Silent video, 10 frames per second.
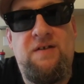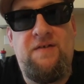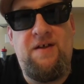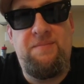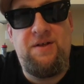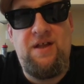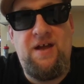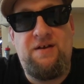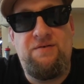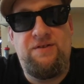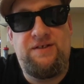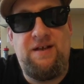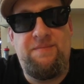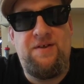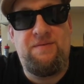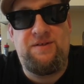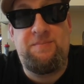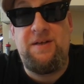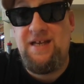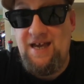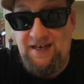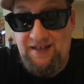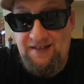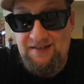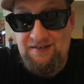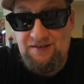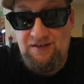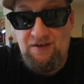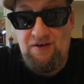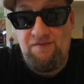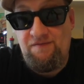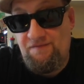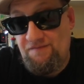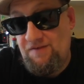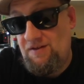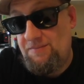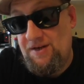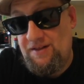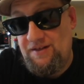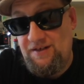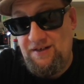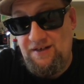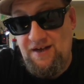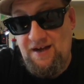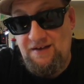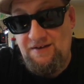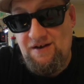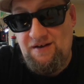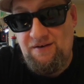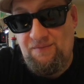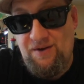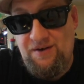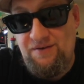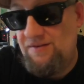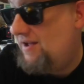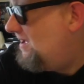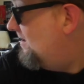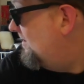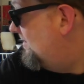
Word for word: That'd be like doing the same thing with spaghetti. So if you follow my lead, yeah, you're not gonna want to do that.